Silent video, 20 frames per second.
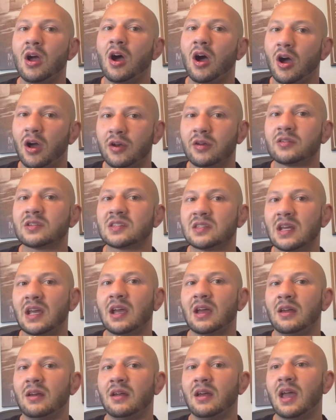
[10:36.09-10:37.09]

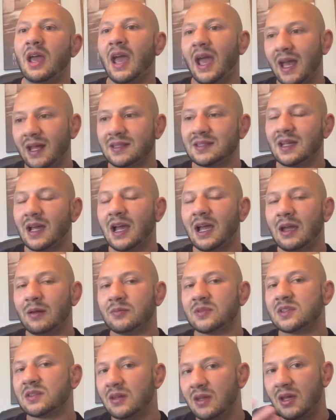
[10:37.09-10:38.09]
understand at
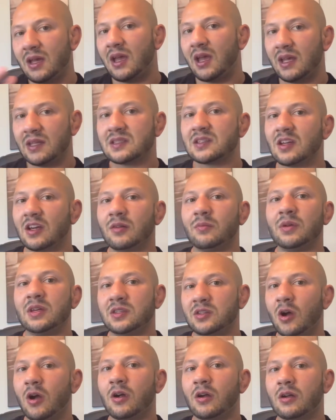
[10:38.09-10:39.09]
times it's going to be
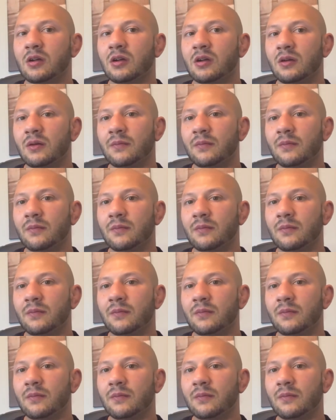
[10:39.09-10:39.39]
dark.